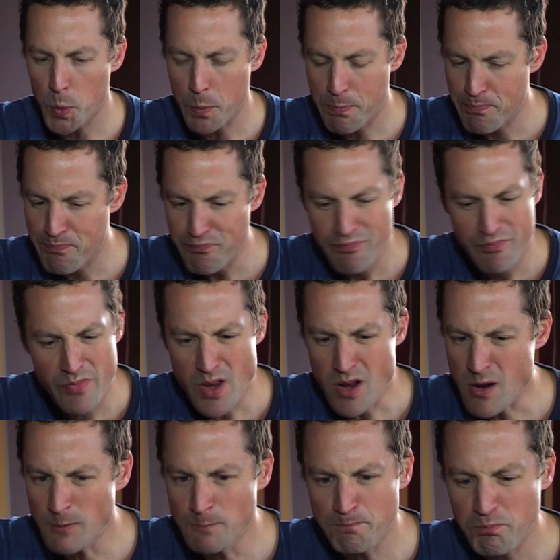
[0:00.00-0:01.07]
Getting some of that
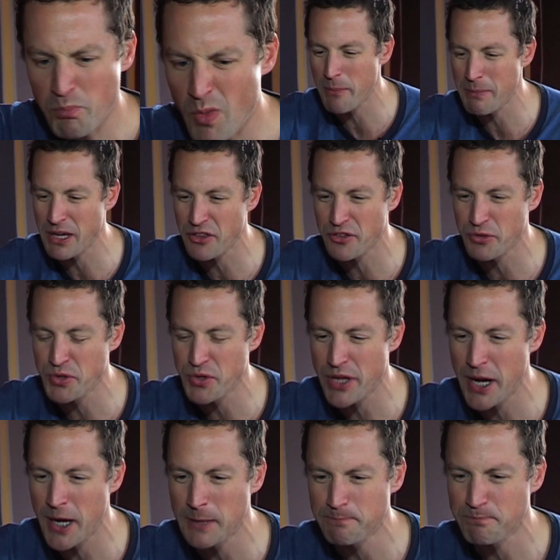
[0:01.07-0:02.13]
licorice coming through
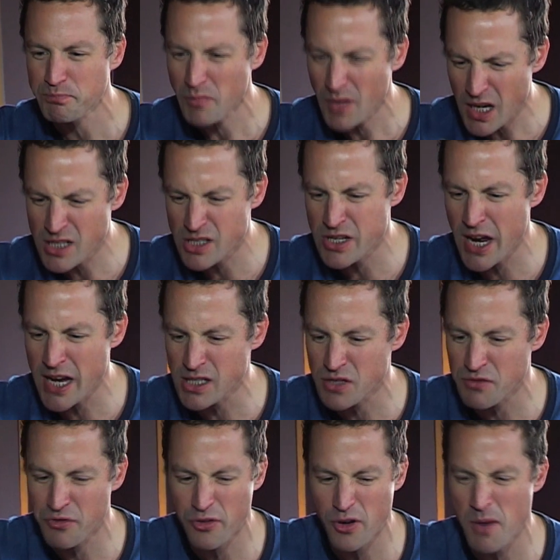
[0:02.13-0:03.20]
there. It's nice and
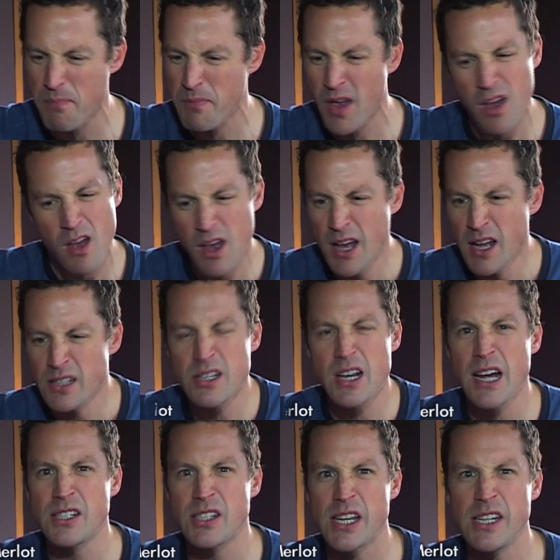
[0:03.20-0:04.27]
firm. It's a
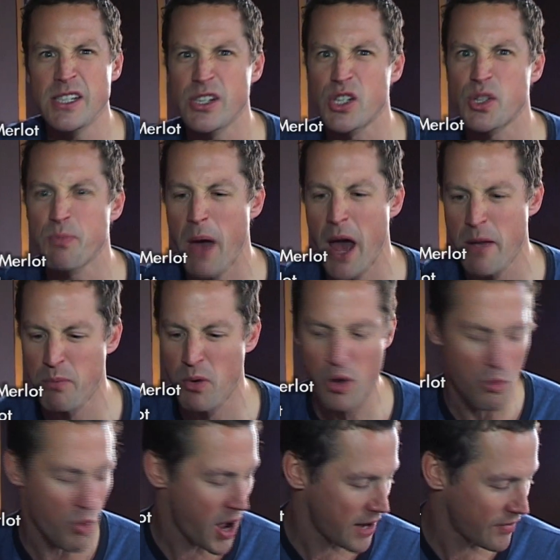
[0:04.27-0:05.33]
nice, easy spag bowl
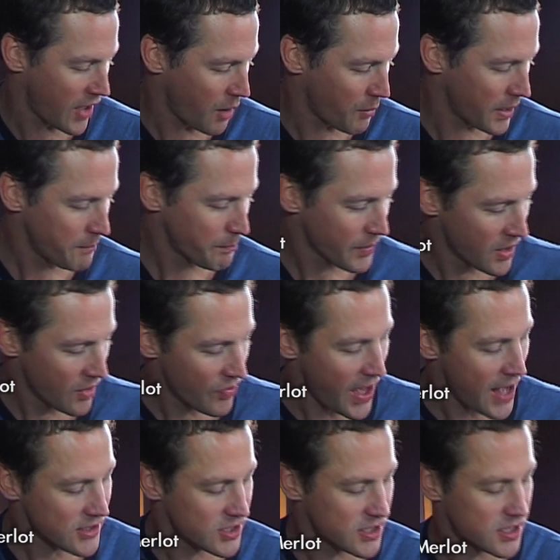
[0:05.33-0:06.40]
wine, that one.
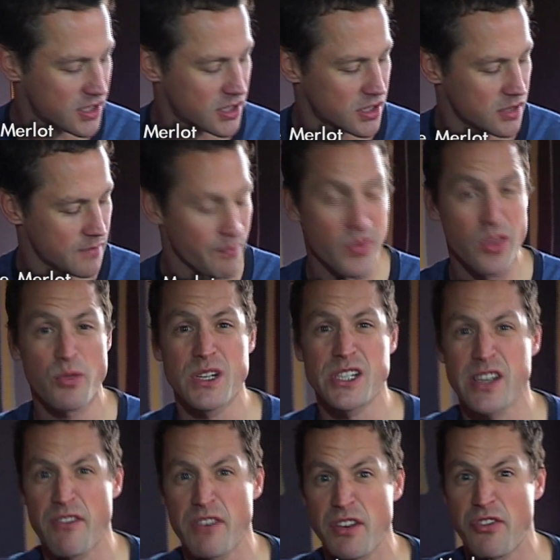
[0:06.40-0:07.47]
That's
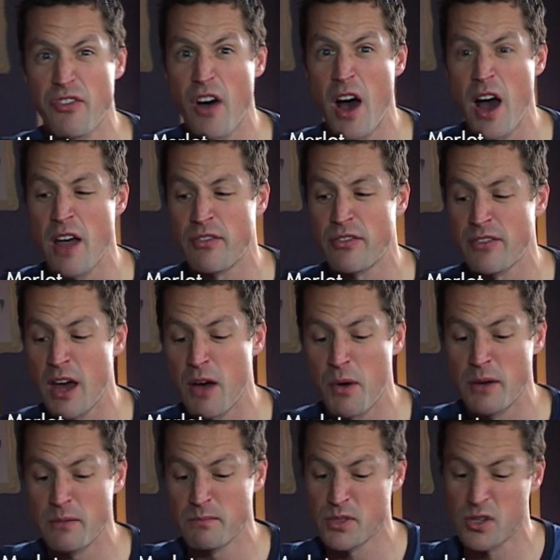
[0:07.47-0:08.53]
$3.75 for that
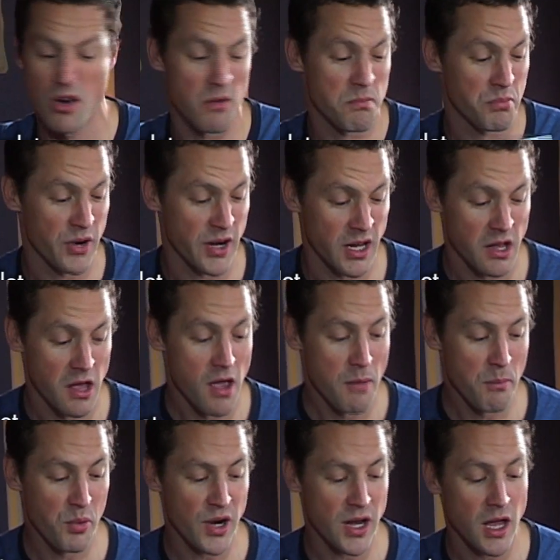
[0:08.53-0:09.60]
one. So
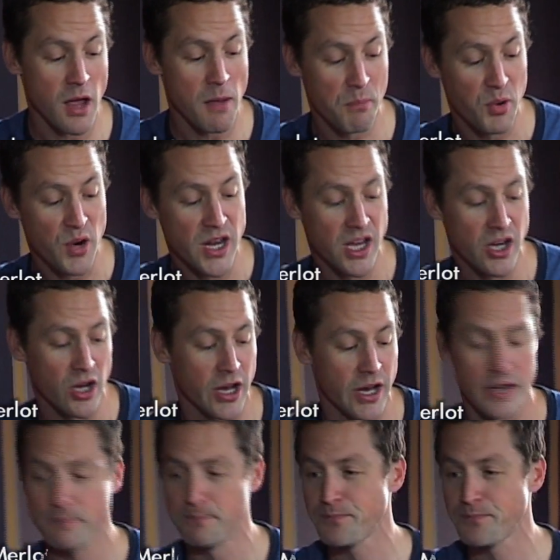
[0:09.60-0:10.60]
pretty good.